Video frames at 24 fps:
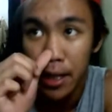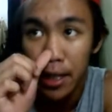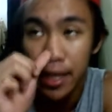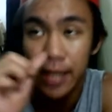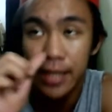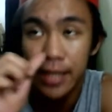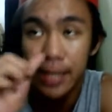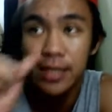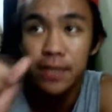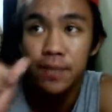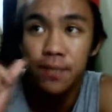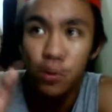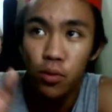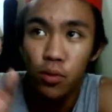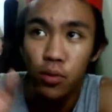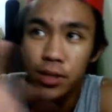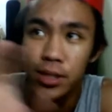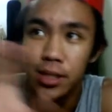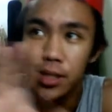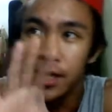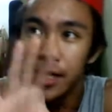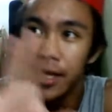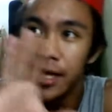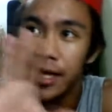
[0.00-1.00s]
it's
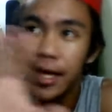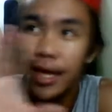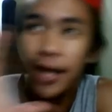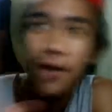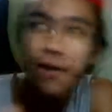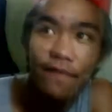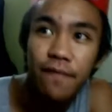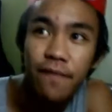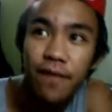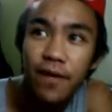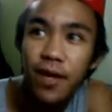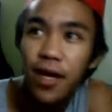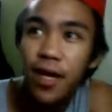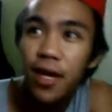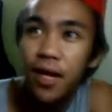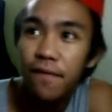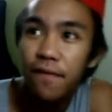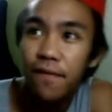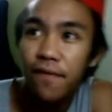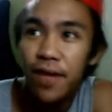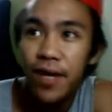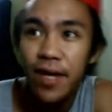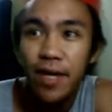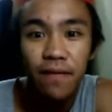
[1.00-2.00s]
mostly
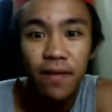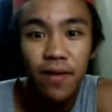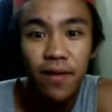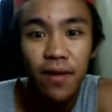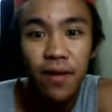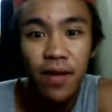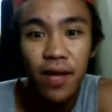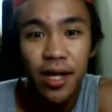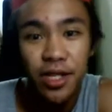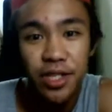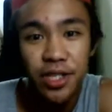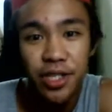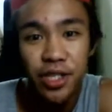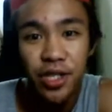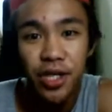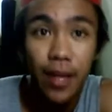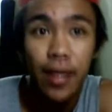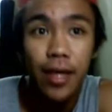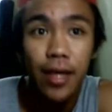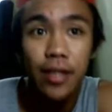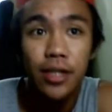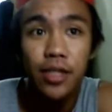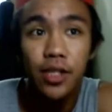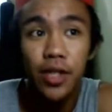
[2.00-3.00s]
innovative in nature.
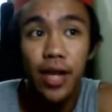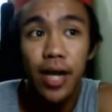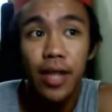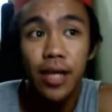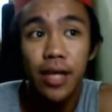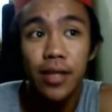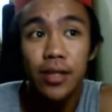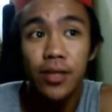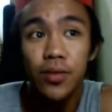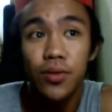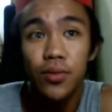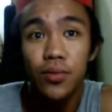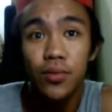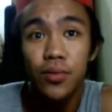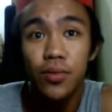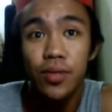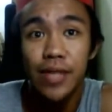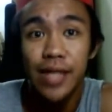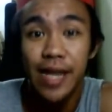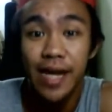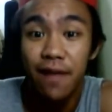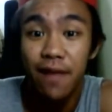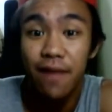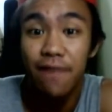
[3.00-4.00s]
They try to
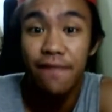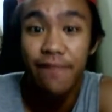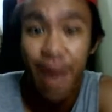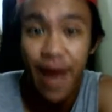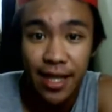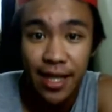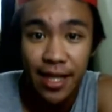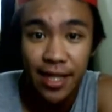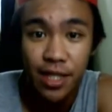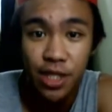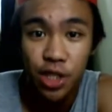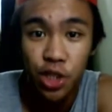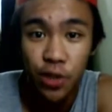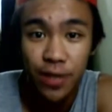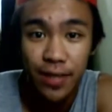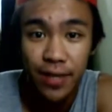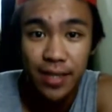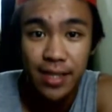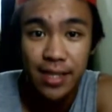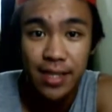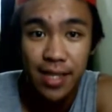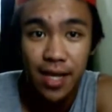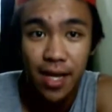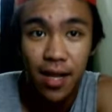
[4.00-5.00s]
take advantage of the
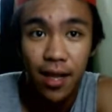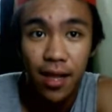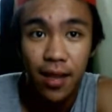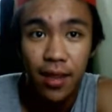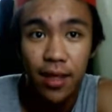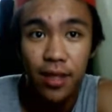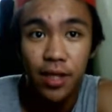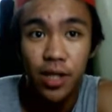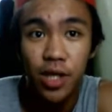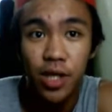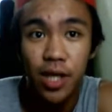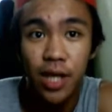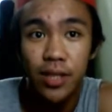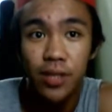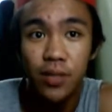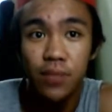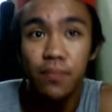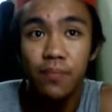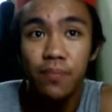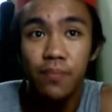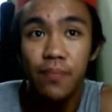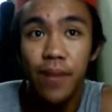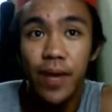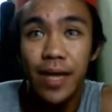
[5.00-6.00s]
cell. They try to
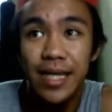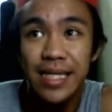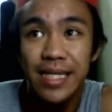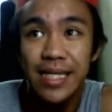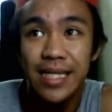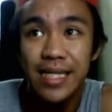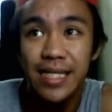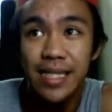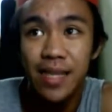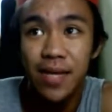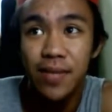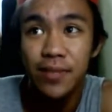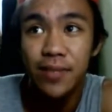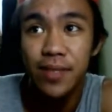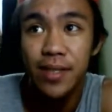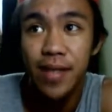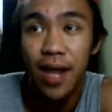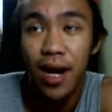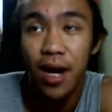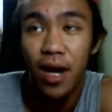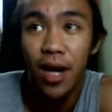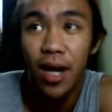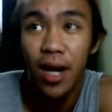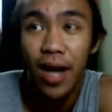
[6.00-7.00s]
make systems
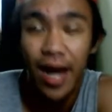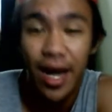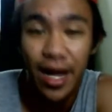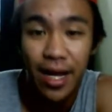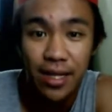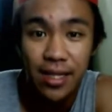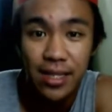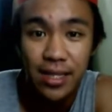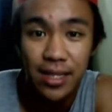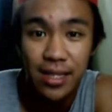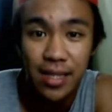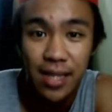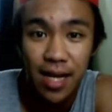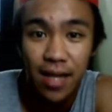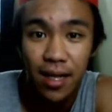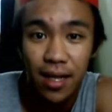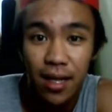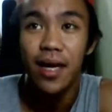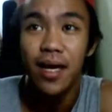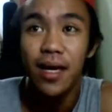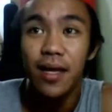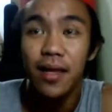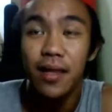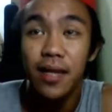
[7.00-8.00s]
that are like the
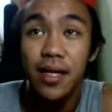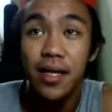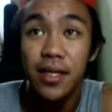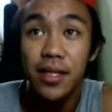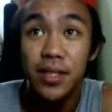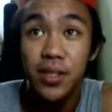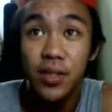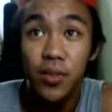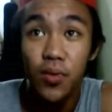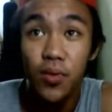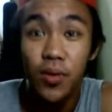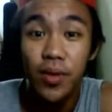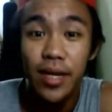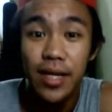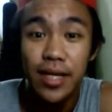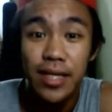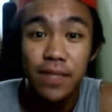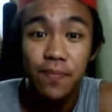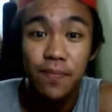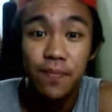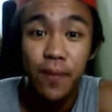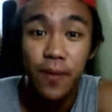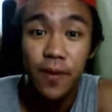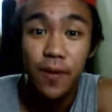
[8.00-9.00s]
cell. They do
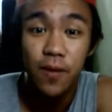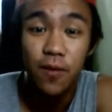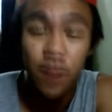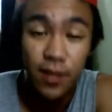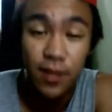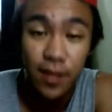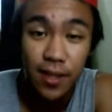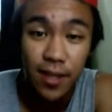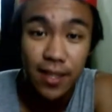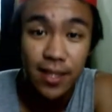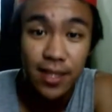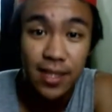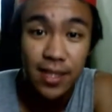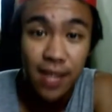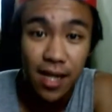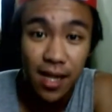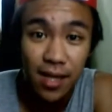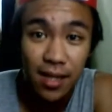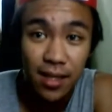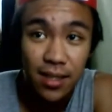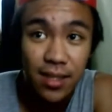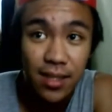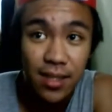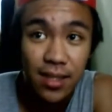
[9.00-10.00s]
this by using the
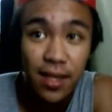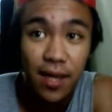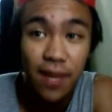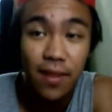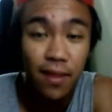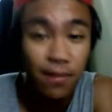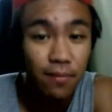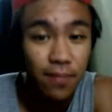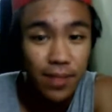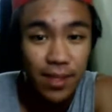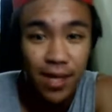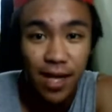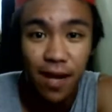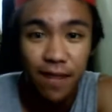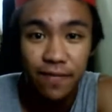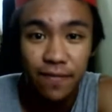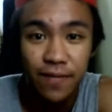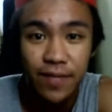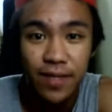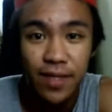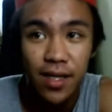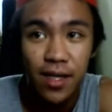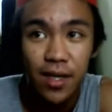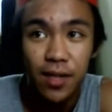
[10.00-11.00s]
cells
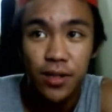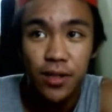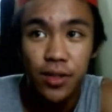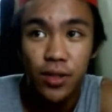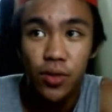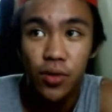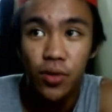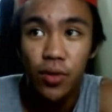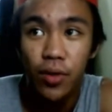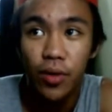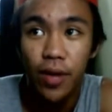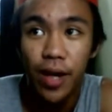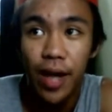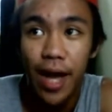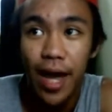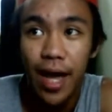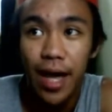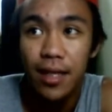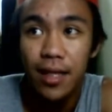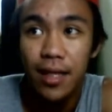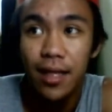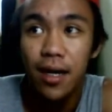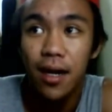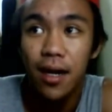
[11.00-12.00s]
themselves to create